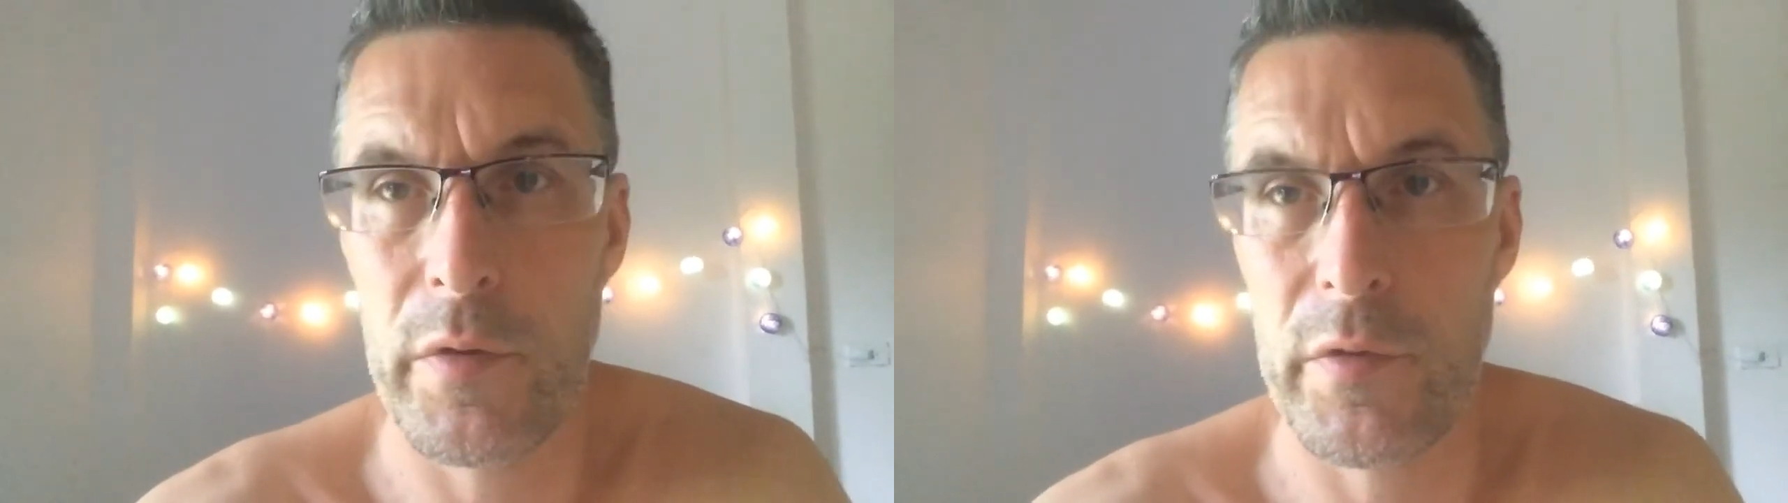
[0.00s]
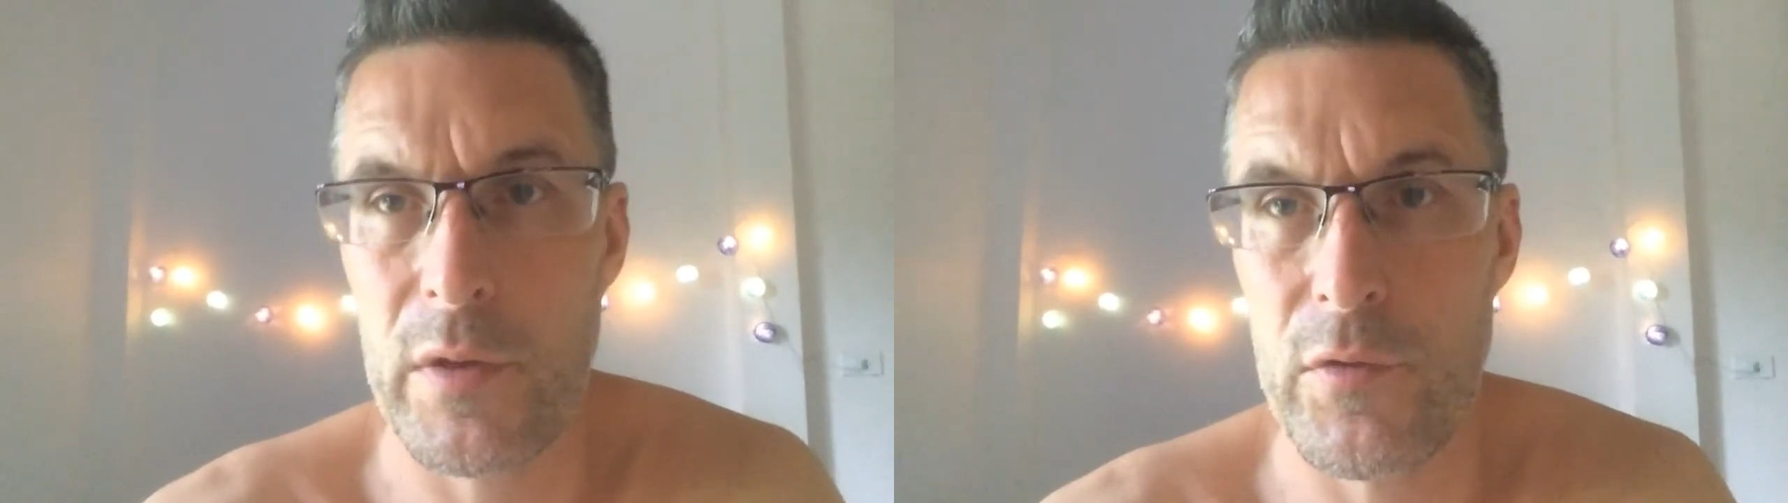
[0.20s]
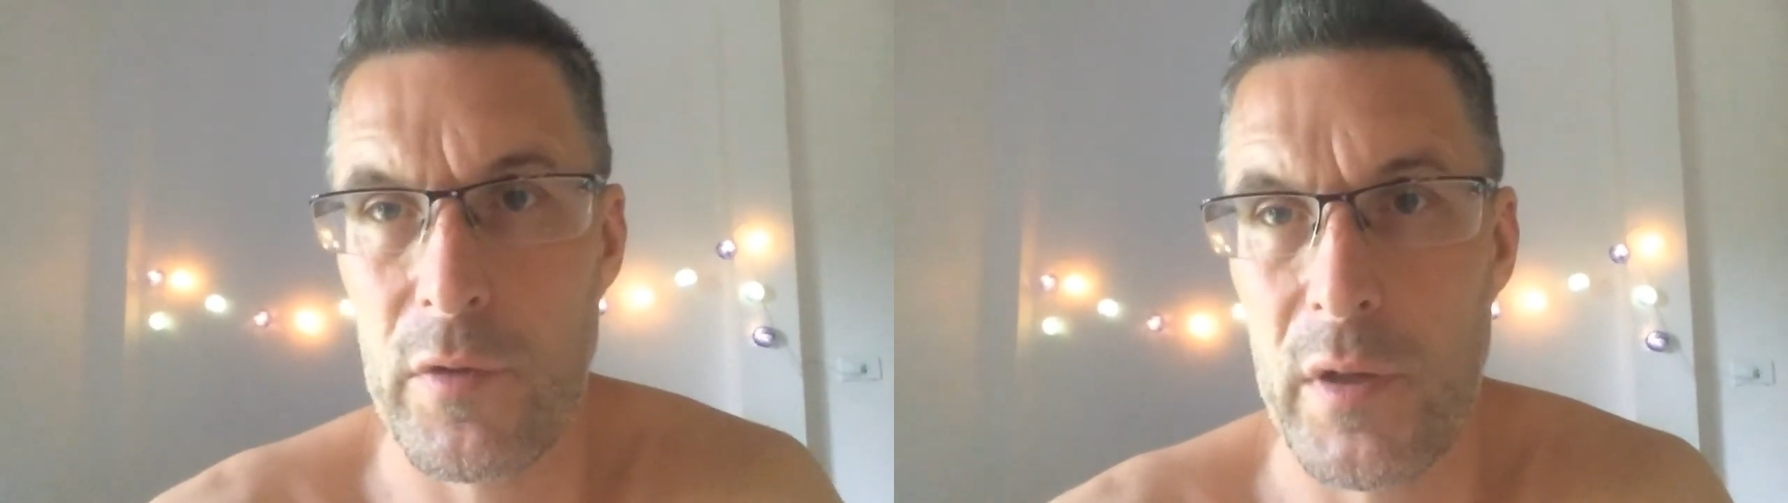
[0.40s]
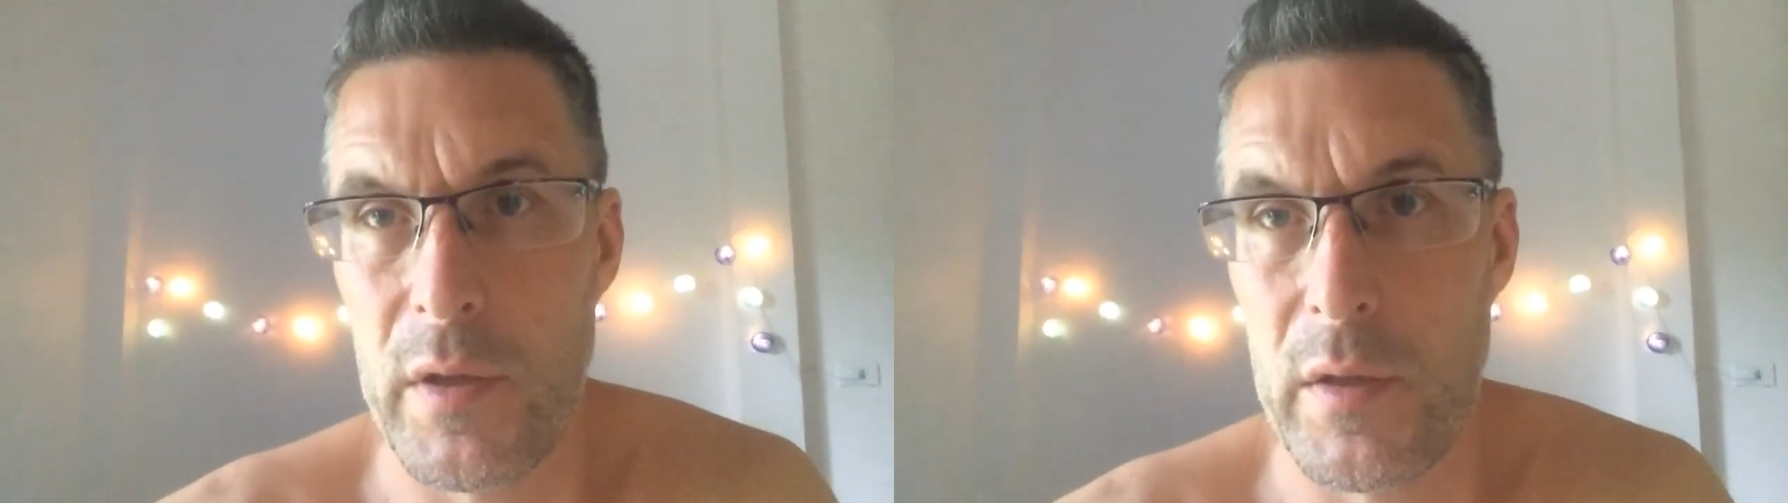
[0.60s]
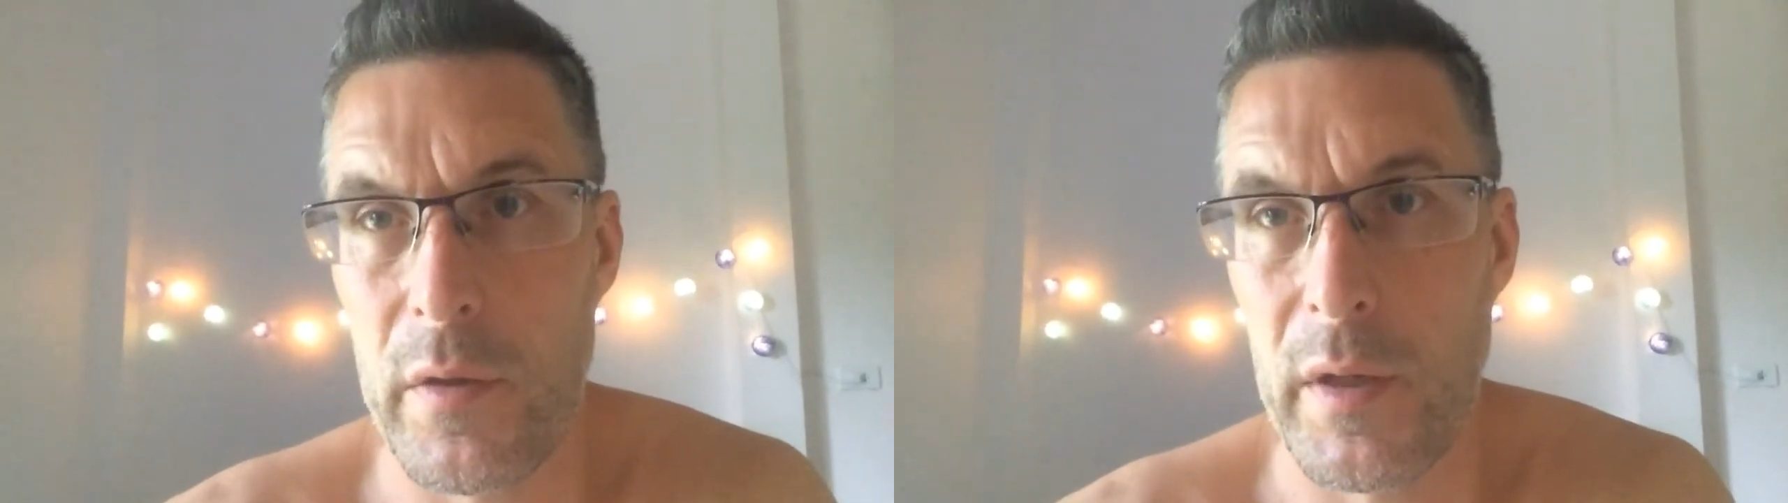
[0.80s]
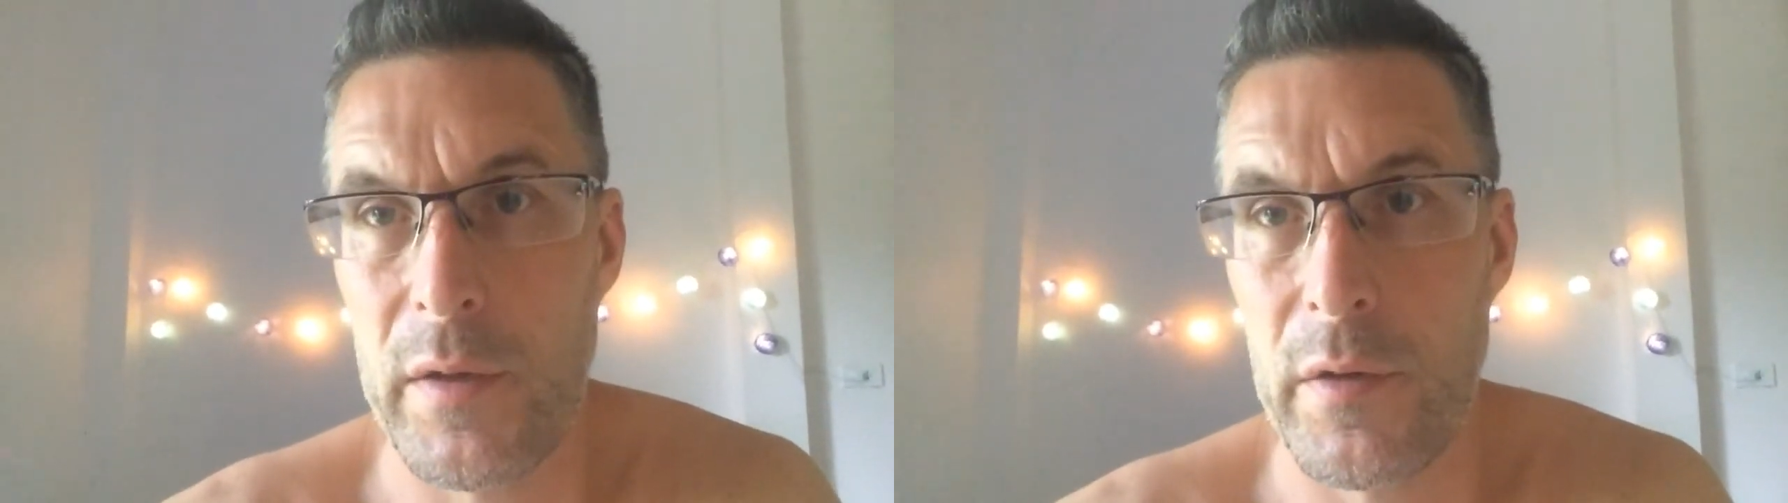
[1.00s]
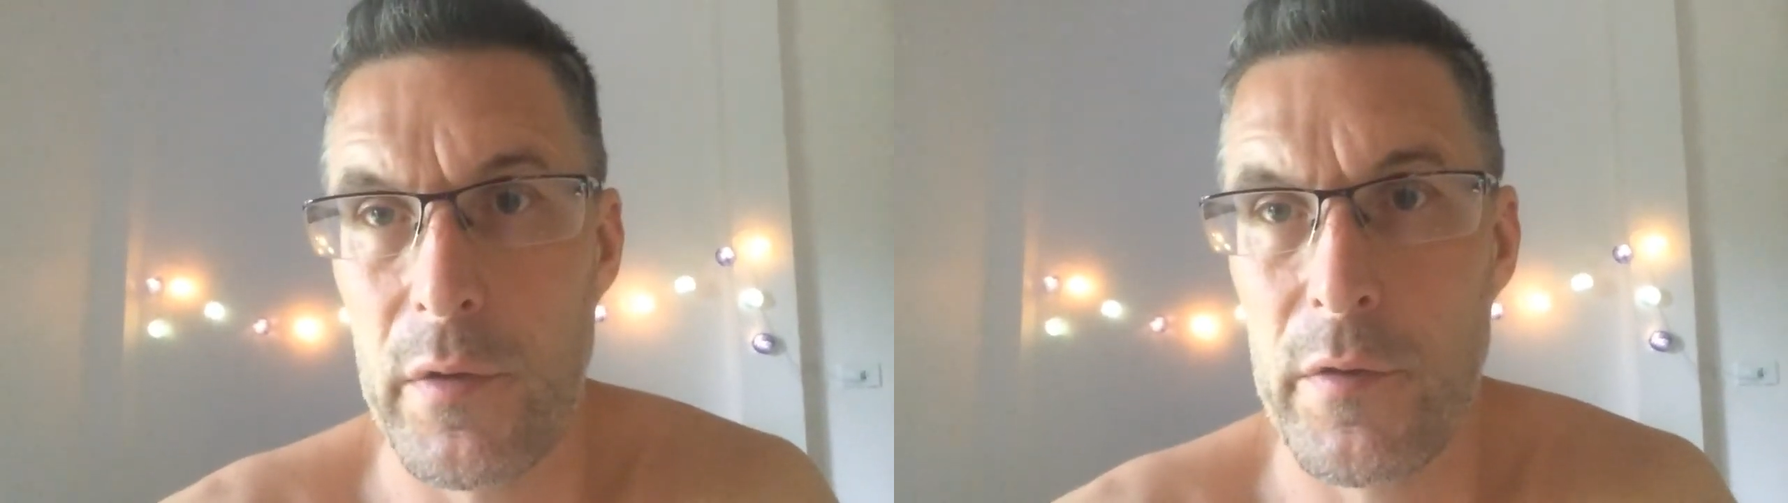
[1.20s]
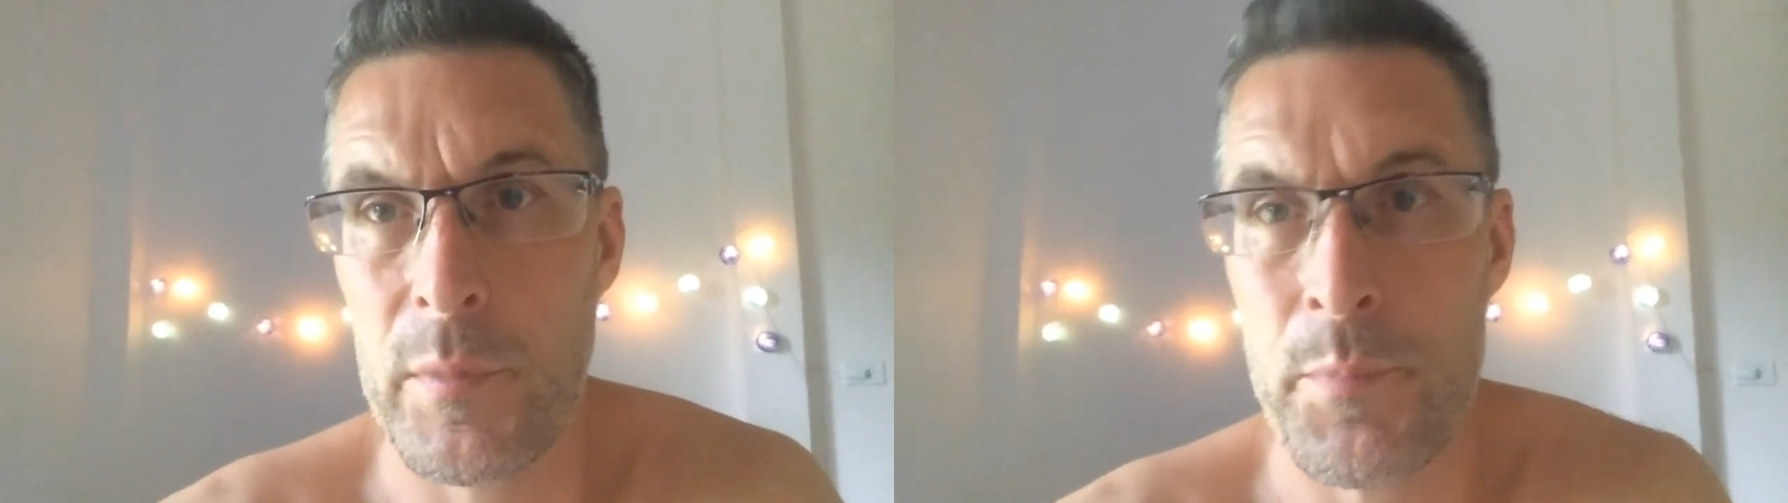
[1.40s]
essentially, the
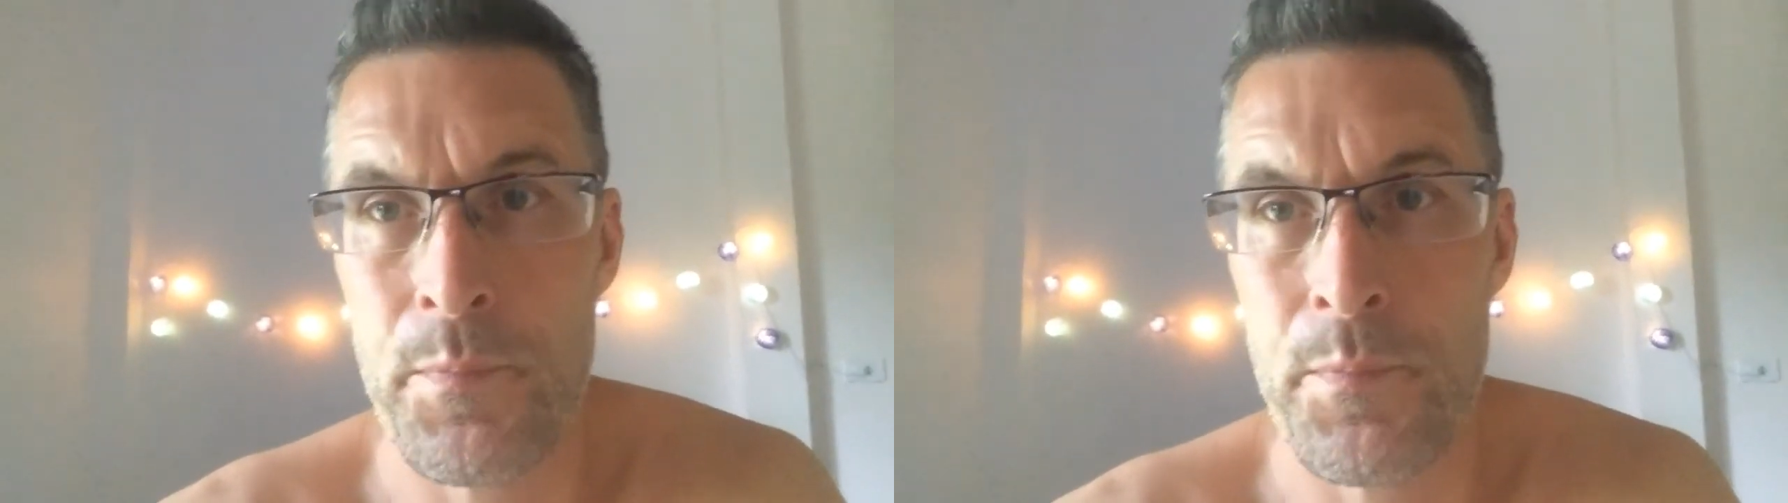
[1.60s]
lenders.